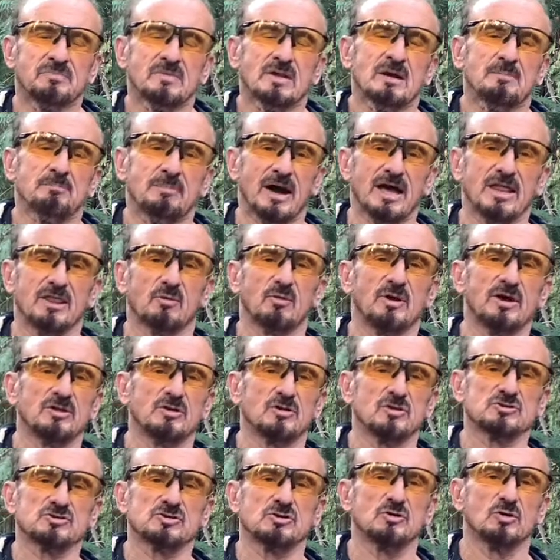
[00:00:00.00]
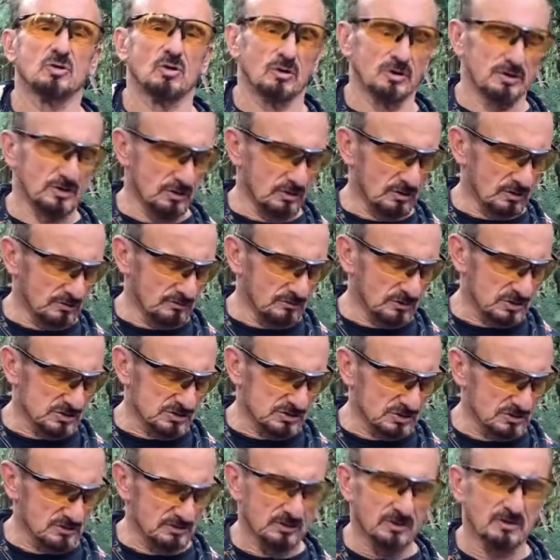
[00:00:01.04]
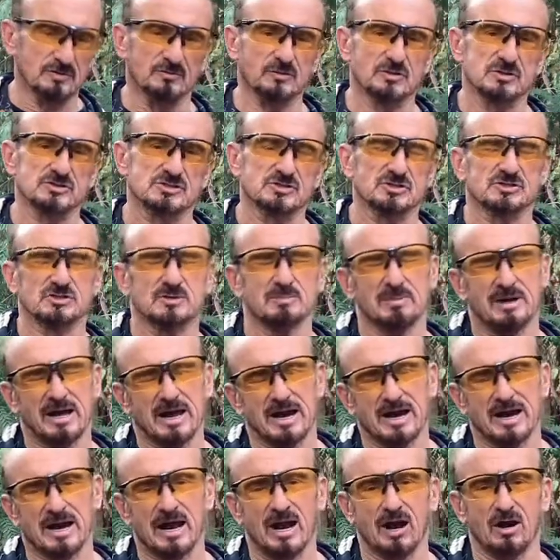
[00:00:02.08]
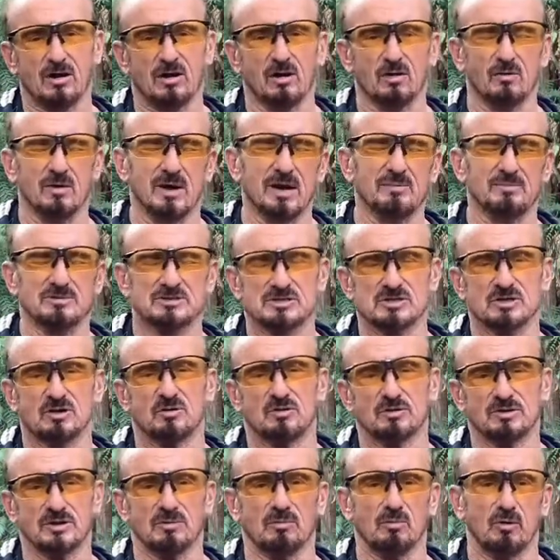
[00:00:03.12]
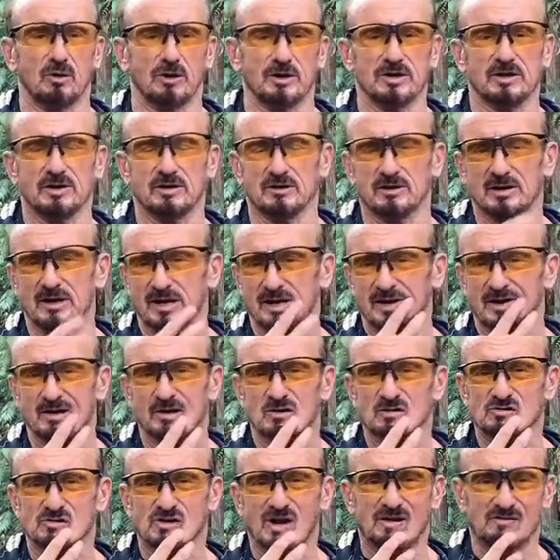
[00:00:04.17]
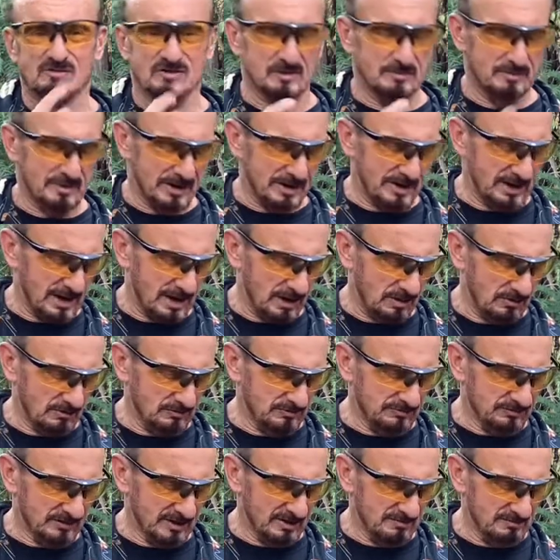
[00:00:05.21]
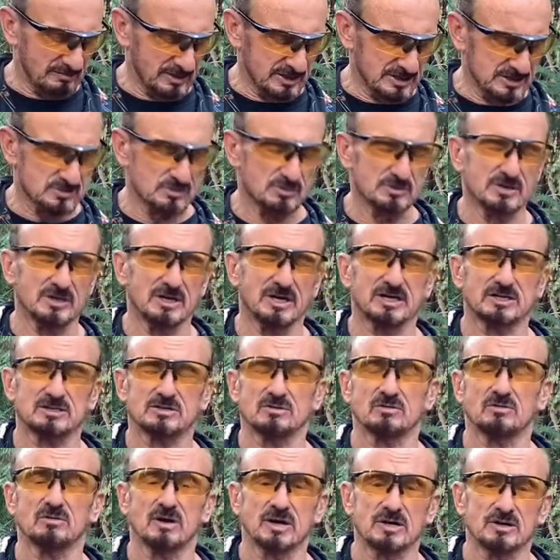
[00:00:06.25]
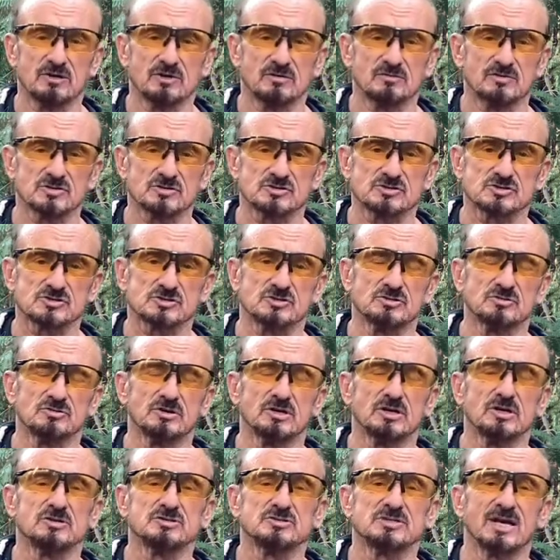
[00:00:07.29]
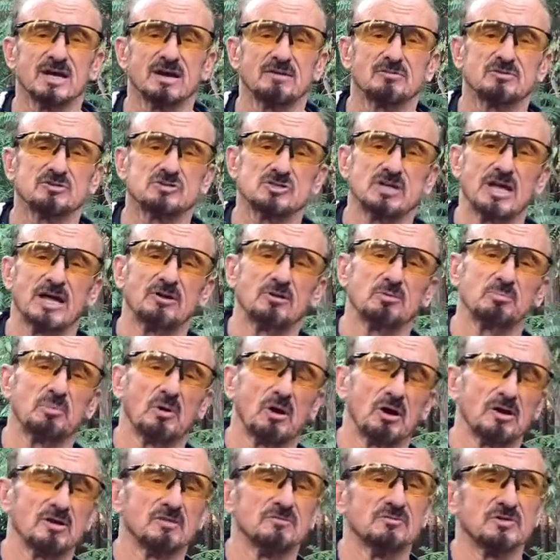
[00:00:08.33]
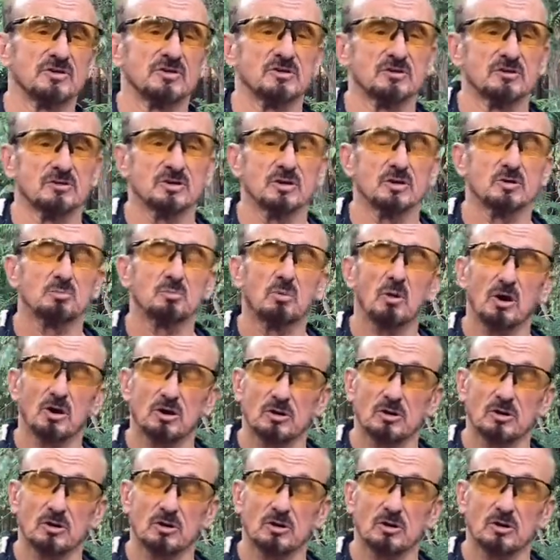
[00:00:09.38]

By the way, those of you going to Universal, Universal is about an hour away, but you go in the morning, you're going to hit a little traffic about an hour and 5 minutes. When you get to Universal Studios, they have a standard parking for 30 or park